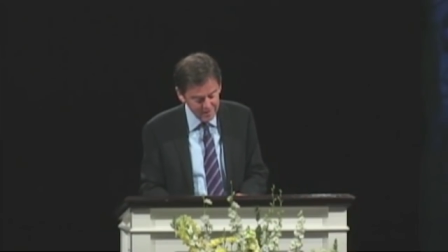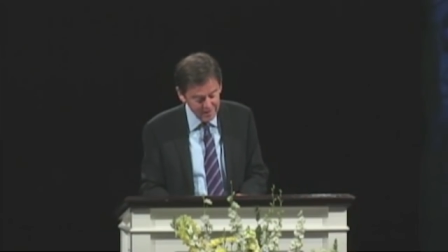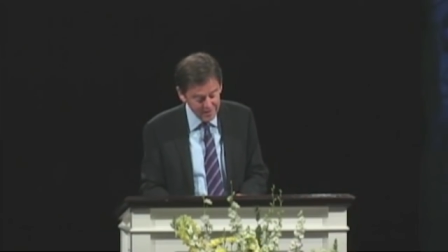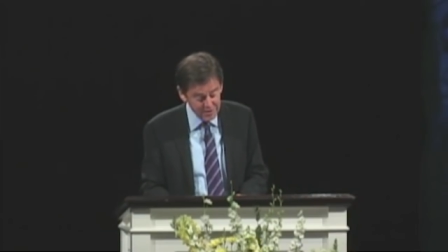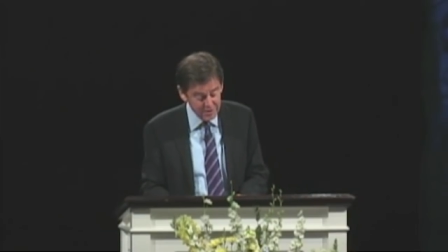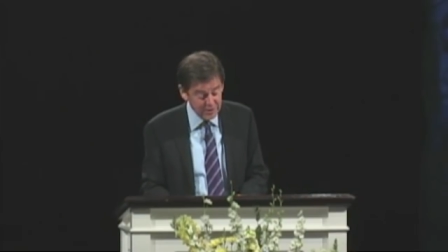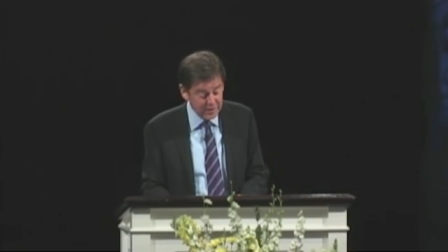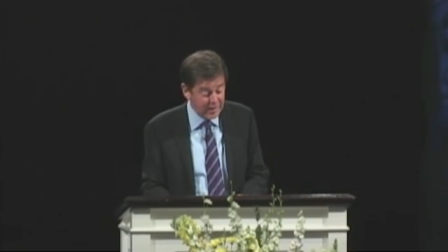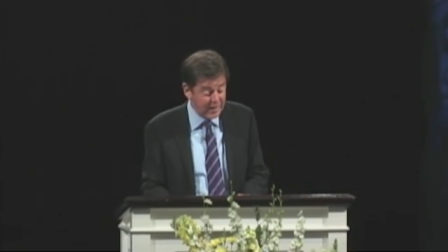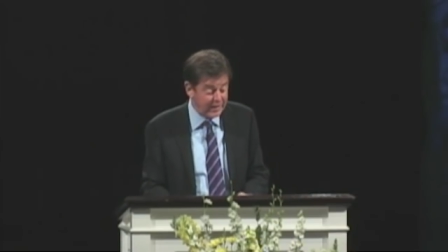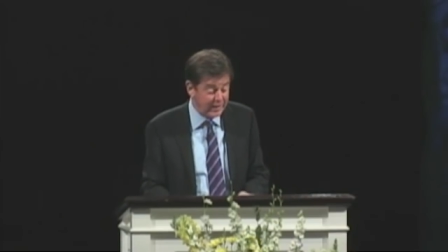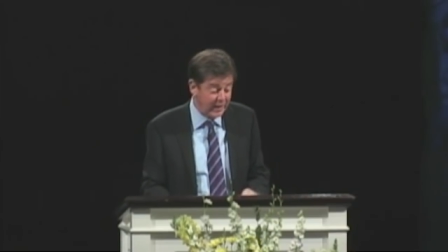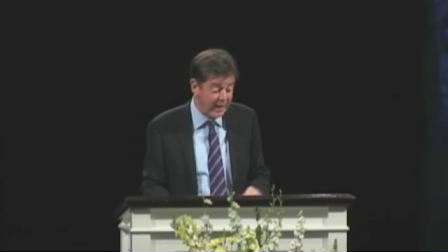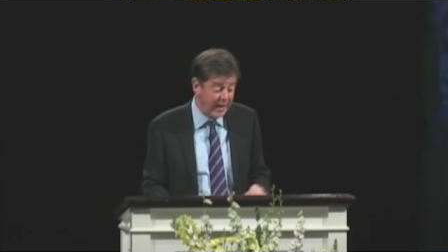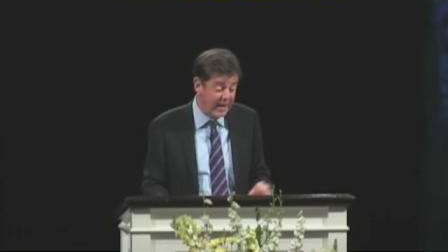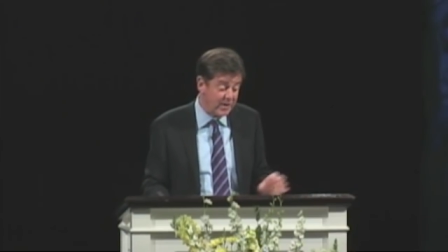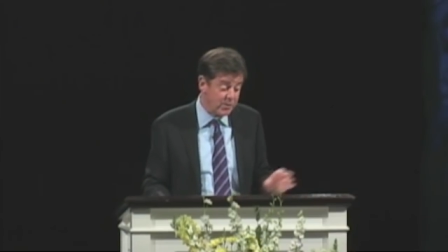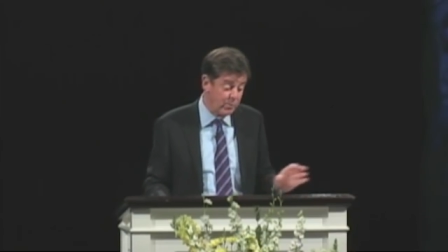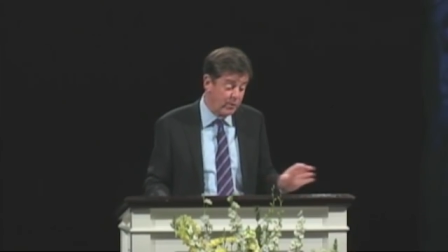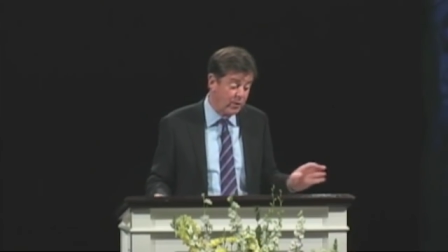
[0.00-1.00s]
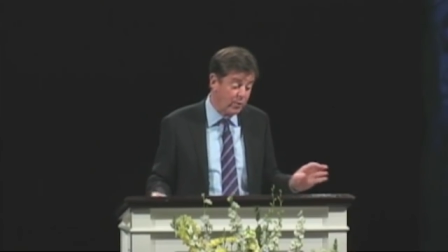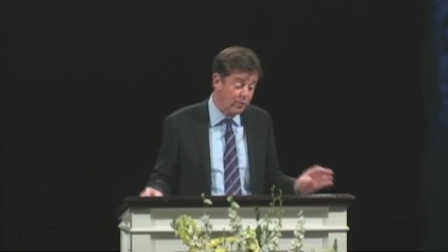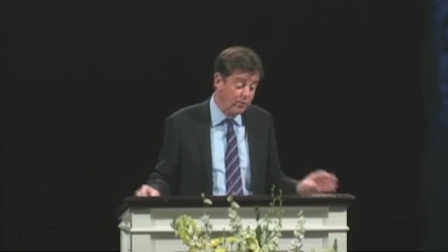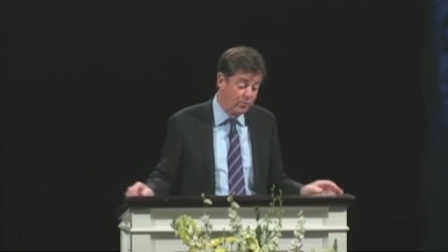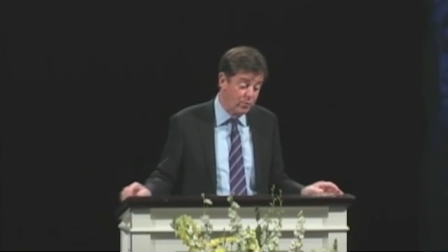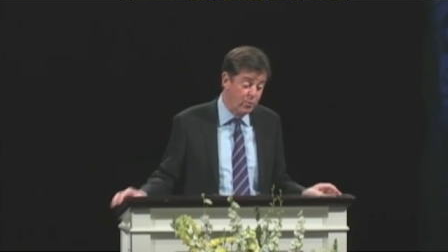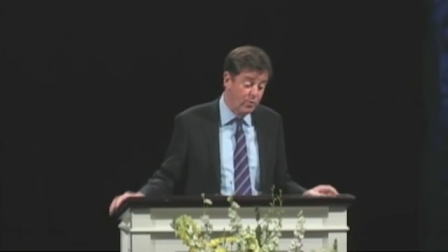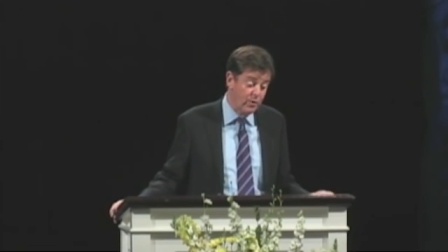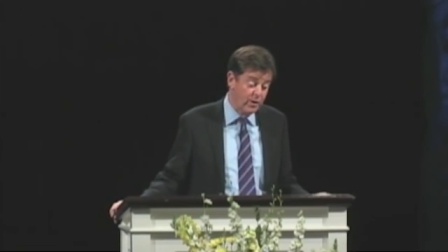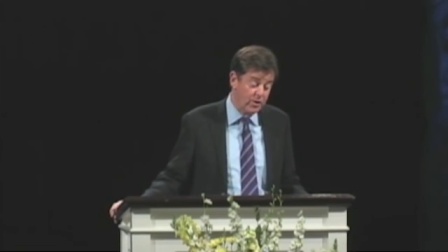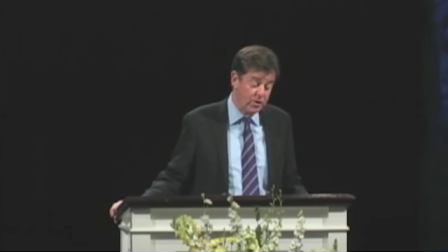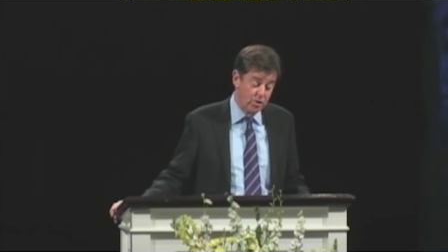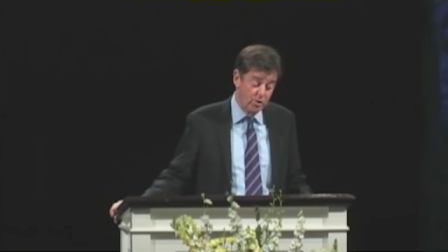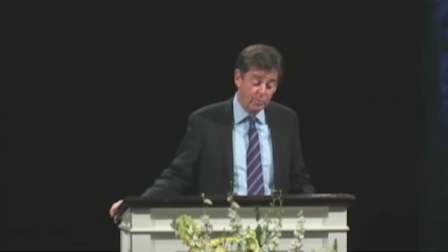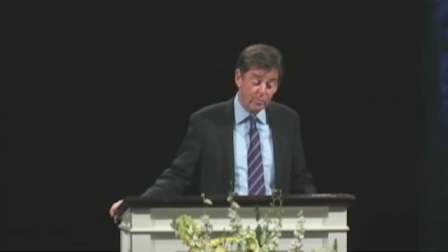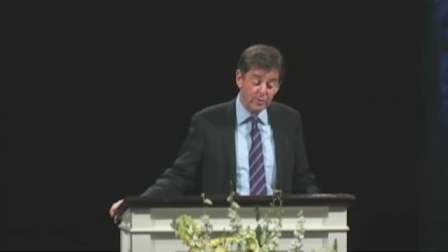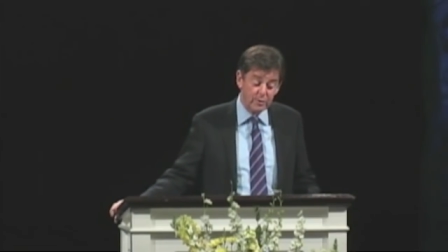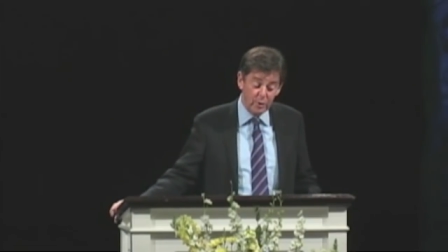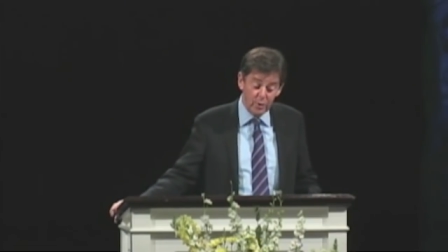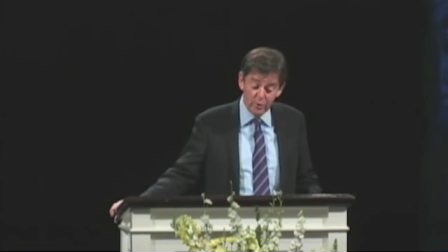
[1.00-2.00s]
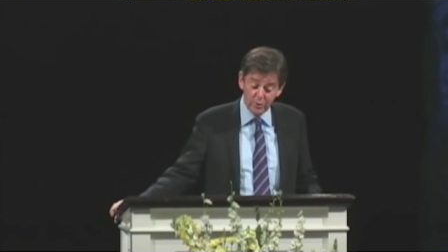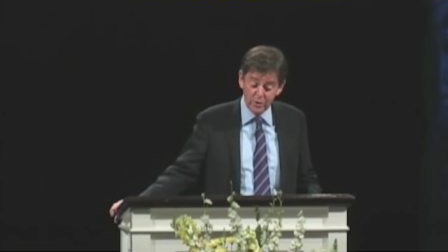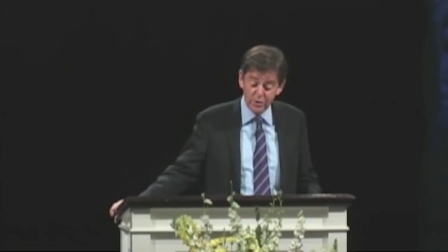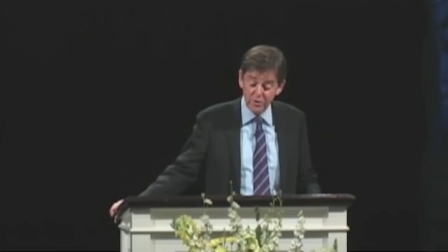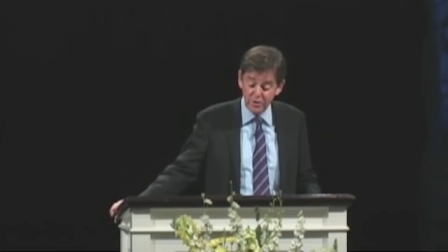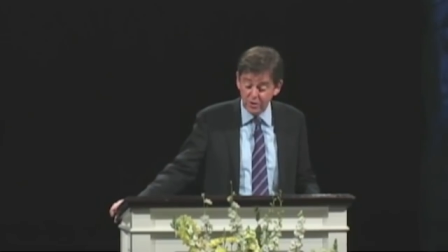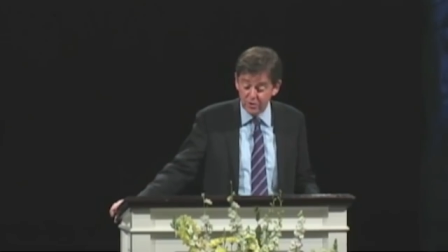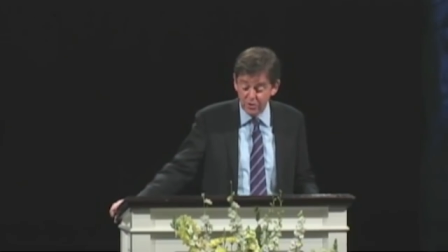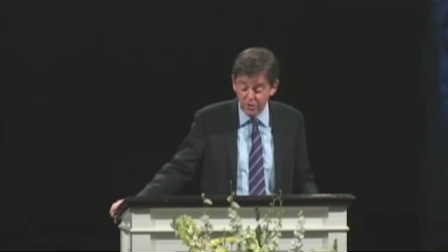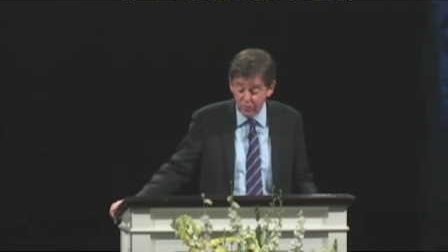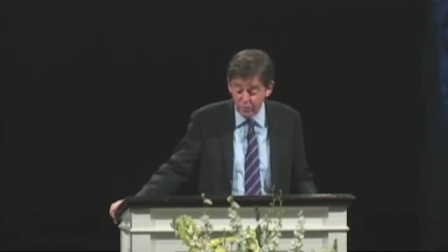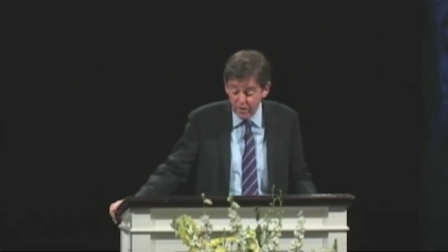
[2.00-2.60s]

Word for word: Incidentally, as we go through this, you will notice as you